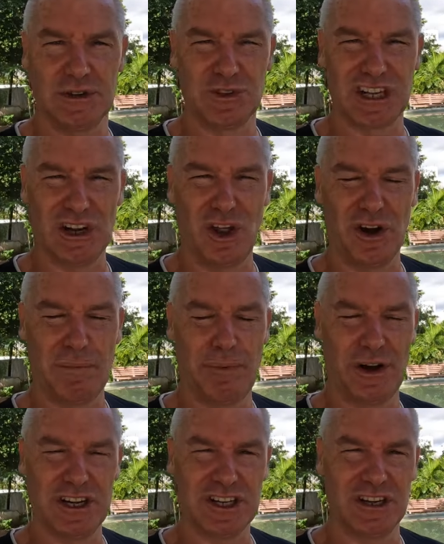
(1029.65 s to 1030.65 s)
There was a lot of
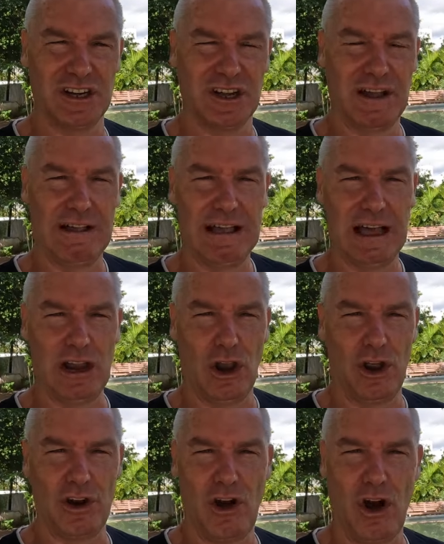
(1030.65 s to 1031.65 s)
pressure, a
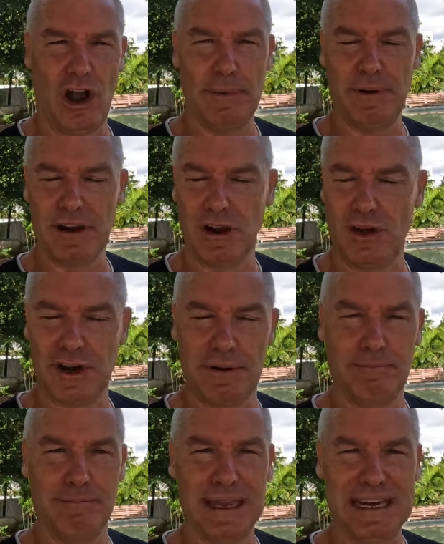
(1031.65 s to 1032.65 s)
lot of hype, a lot
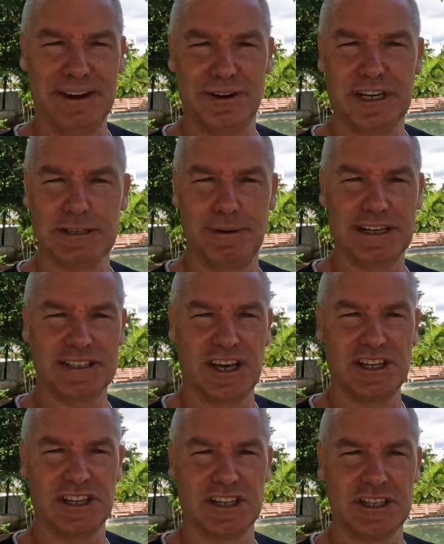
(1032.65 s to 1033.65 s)
of media
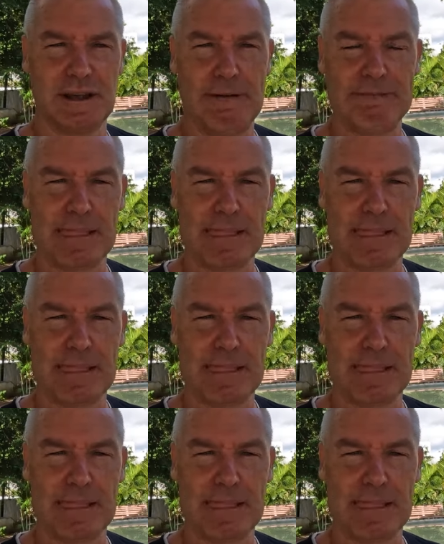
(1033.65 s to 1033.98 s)
expectation.